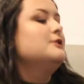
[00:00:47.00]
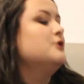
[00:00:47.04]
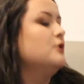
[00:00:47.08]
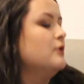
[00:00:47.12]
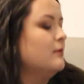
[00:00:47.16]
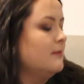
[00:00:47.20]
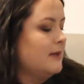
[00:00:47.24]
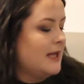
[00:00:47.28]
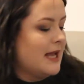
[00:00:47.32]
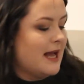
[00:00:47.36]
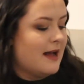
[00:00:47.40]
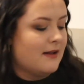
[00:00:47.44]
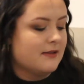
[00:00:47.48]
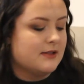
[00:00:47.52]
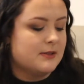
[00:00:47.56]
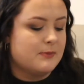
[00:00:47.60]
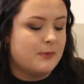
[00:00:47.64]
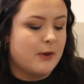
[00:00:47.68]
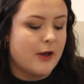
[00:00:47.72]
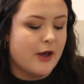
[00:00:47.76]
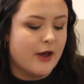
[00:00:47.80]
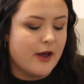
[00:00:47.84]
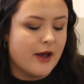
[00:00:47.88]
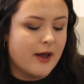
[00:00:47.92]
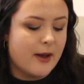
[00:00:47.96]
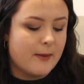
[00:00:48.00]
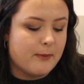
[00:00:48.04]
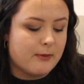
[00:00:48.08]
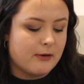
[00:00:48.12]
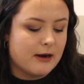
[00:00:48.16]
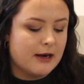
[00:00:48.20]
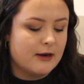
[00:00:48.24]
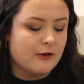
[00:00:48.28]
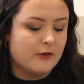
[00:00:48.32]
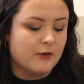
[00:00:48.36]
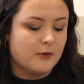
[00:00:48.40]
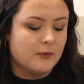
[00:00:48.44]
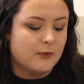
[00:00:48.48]
taught me how to put a
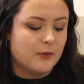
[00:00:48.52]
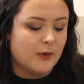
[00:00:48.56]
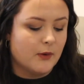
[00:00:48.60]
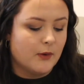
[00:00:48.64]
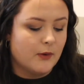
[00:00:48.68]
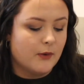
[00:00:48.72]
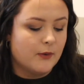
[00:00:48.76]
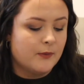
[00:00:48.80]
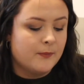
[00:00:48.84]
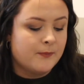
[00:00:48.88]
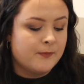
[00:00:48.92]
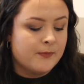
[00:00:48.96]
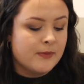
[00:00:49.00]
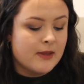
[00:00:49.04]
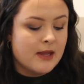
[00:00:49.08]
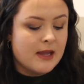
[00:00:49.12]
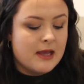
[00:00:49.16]
print on the wall.